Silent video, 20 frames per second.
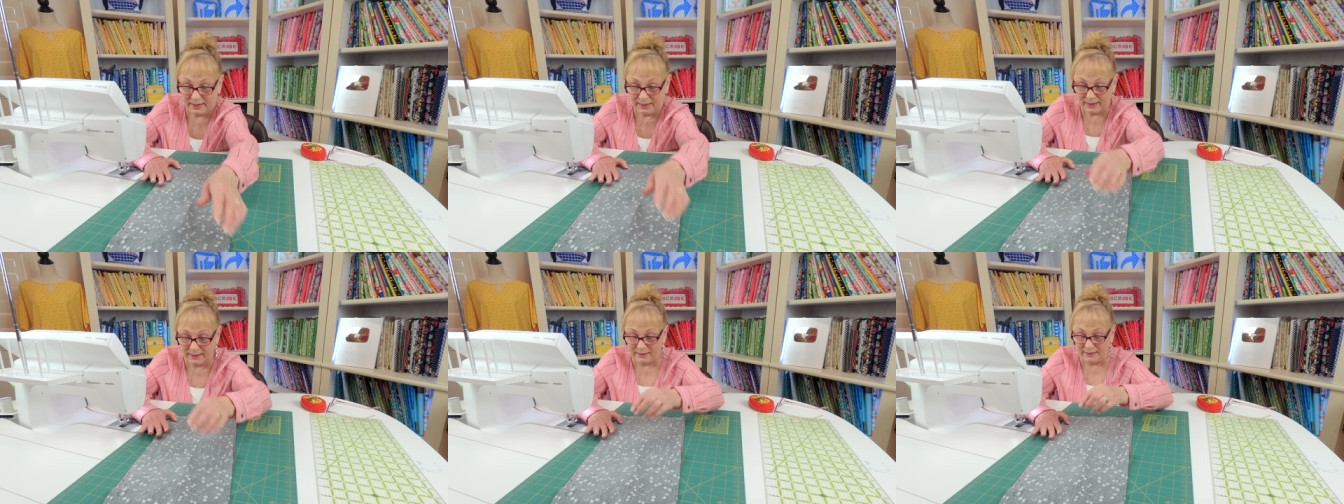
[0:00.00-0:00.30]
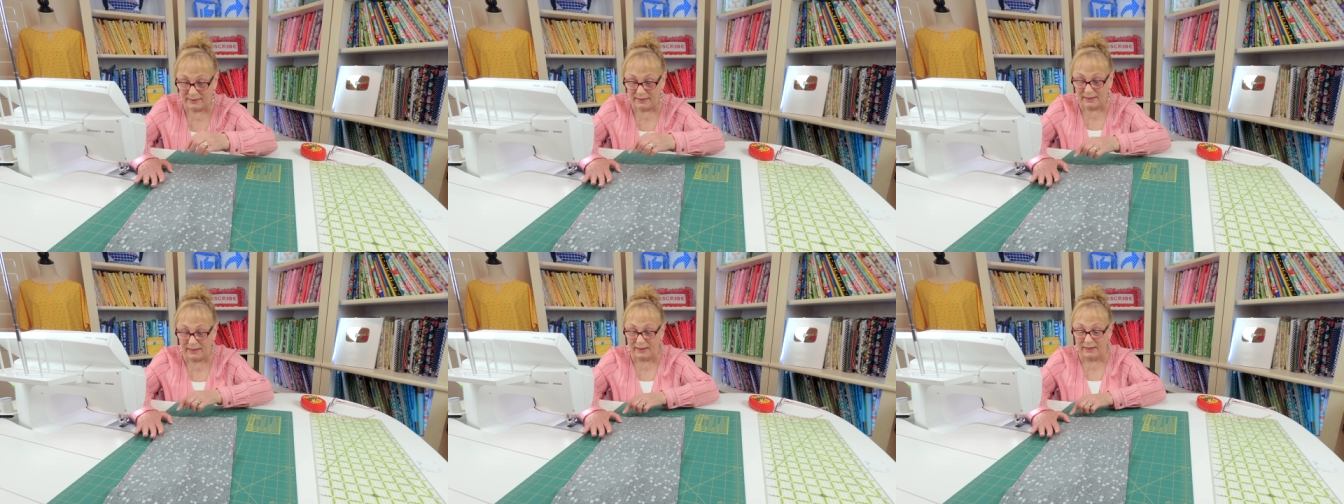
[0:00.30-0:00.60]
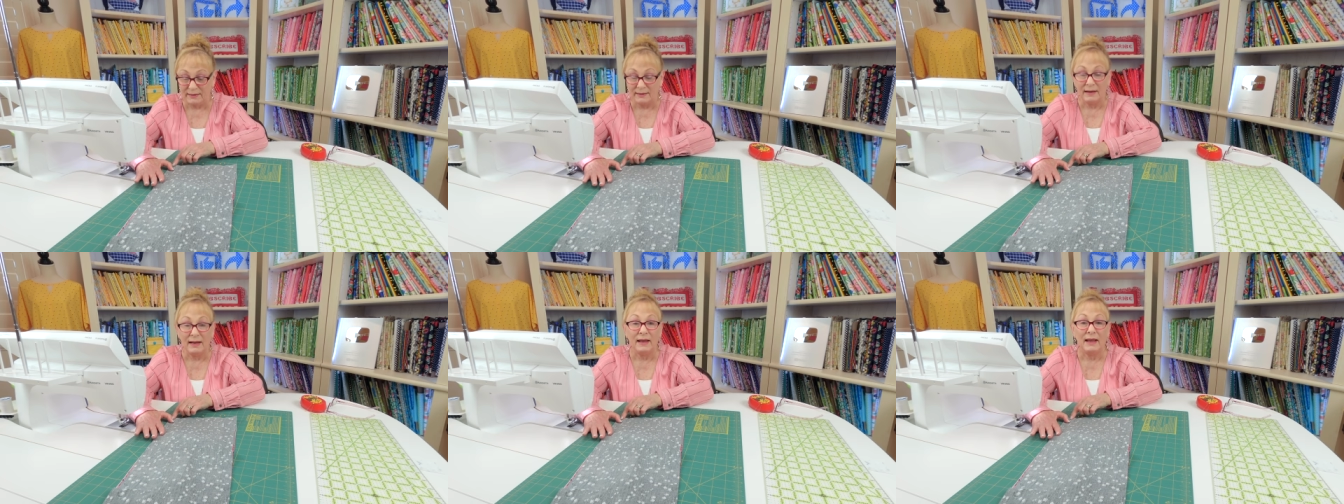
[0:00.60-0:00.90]
and
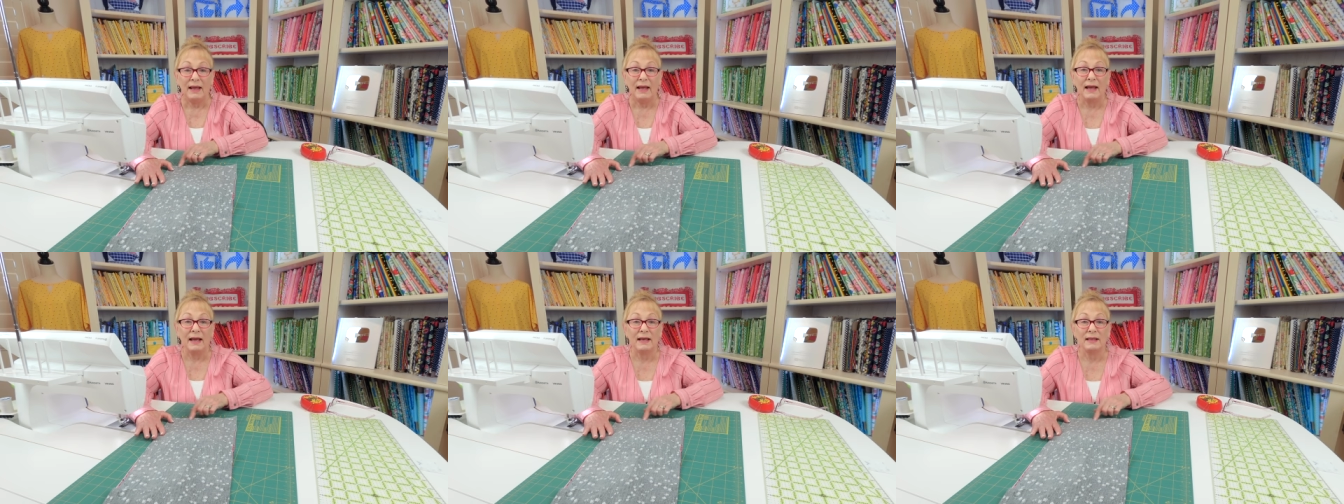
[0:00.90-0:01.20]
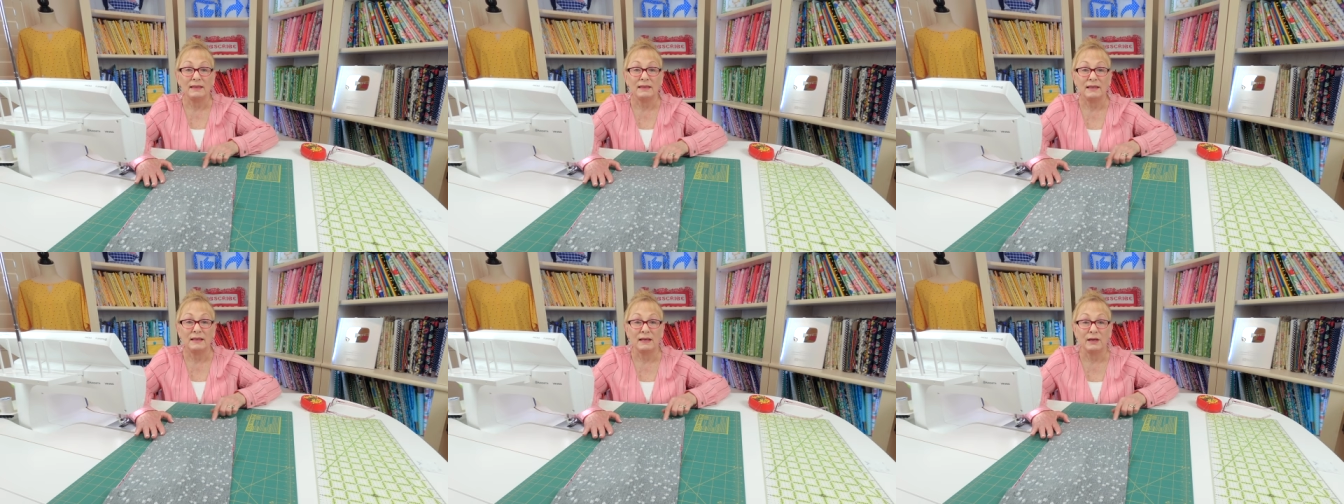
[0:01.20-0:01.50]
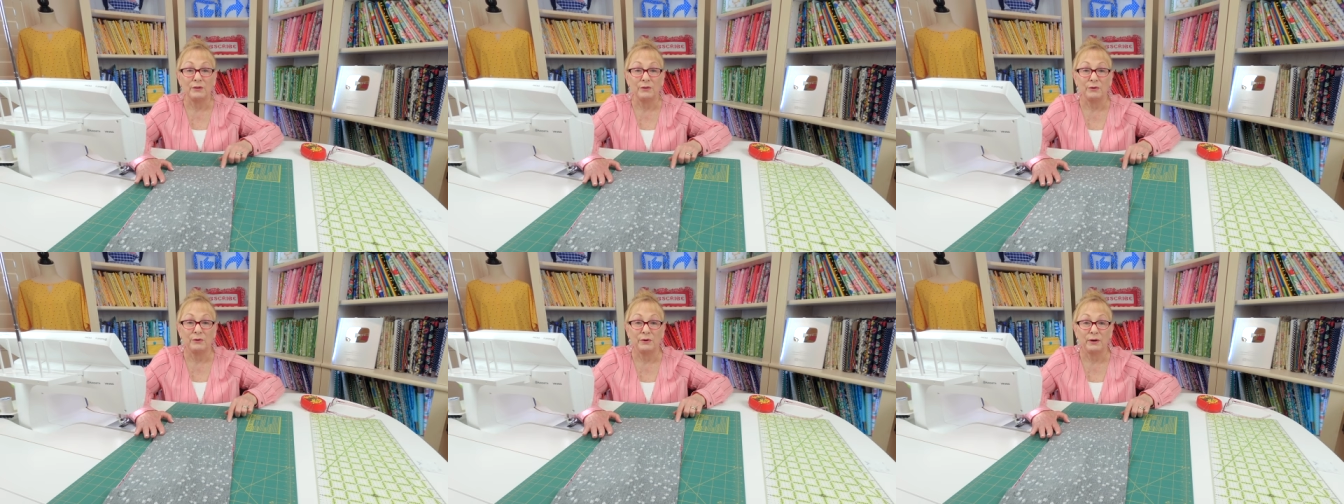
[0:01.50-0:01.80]
then at the
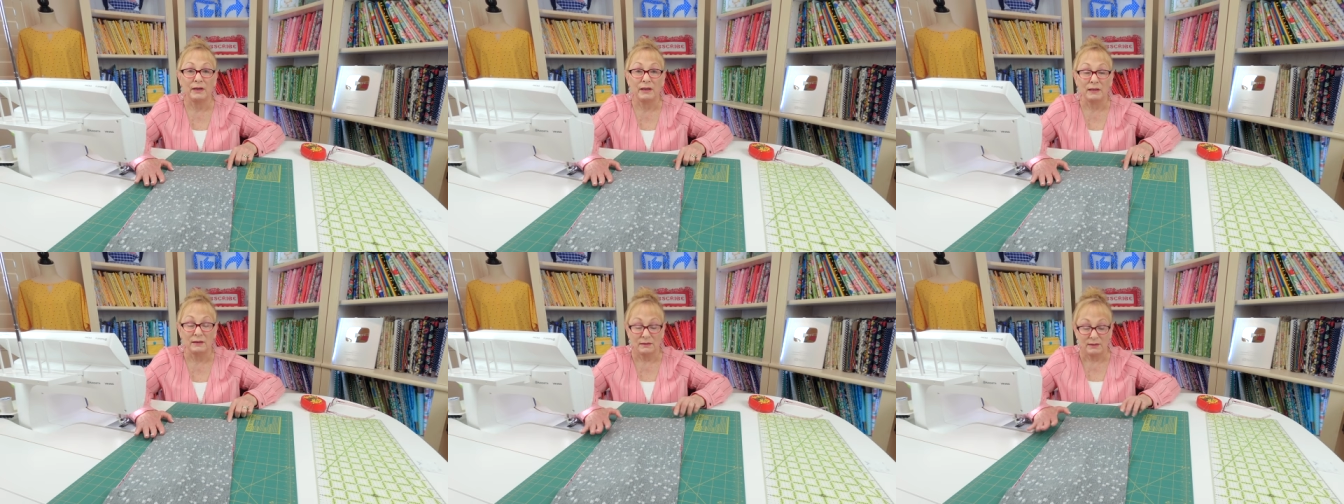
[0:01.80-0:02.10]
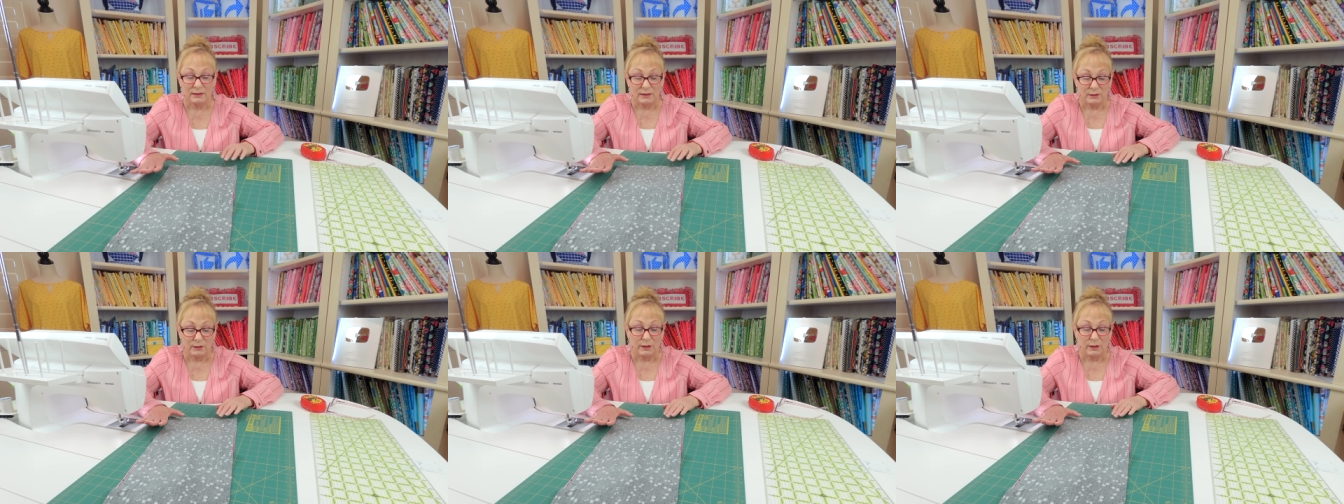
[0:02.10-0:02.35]
other end.